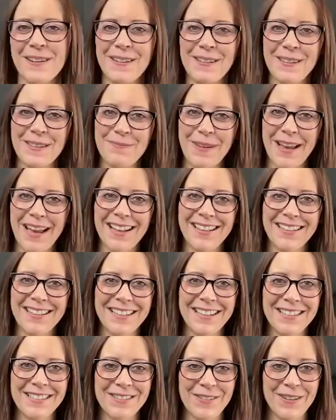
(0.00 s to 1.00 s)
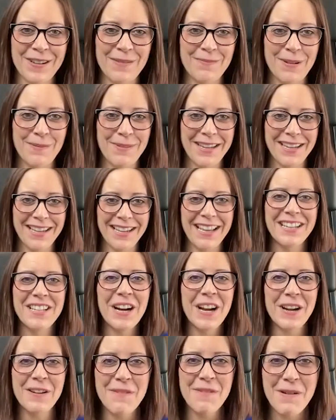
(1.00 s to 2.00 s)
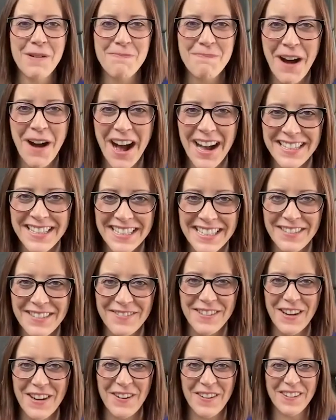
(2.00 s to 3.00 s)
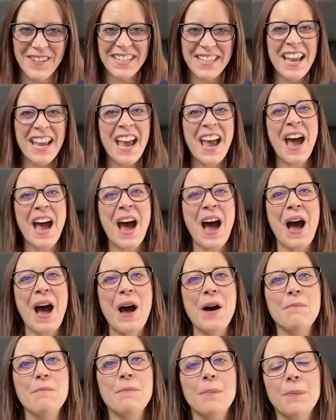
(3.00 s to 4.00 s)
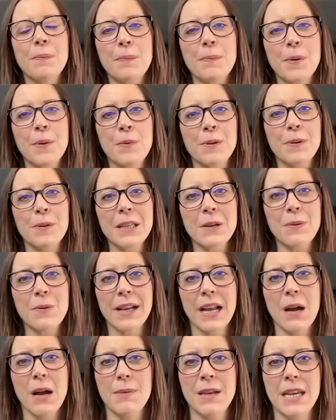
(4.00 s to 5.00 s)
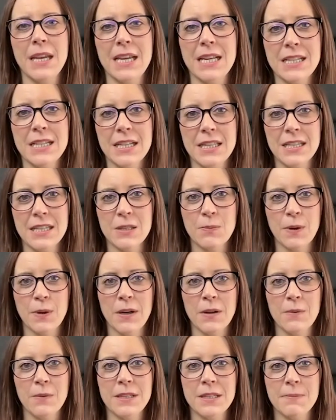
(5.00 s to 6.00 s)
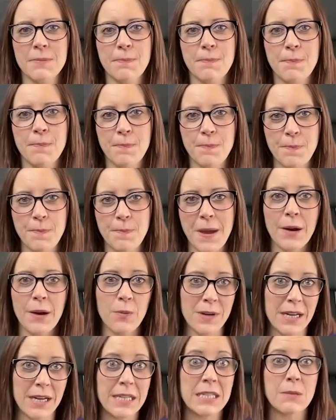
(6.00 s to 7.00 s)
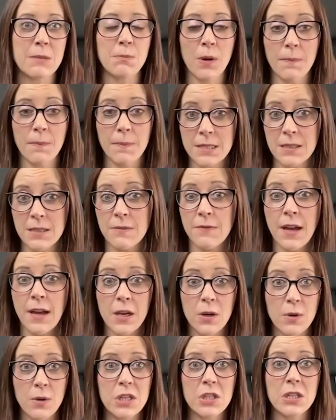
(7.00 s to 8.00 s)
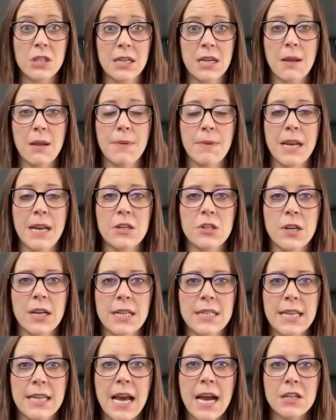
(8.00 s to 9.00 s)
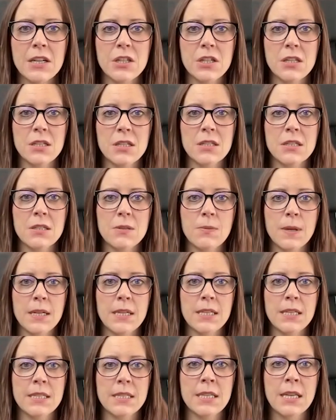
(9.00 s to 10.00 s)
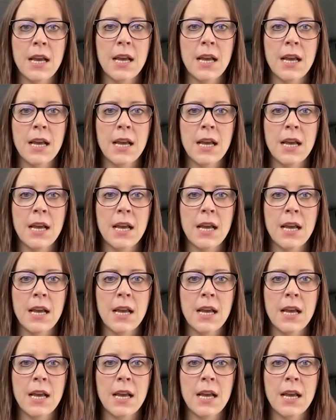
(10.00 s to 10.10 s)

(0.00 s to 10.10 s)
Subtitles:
on the bad side so we can maybe end on a more positive note. But really what got me into this work was back when I did more business valuation and M&A transactions, was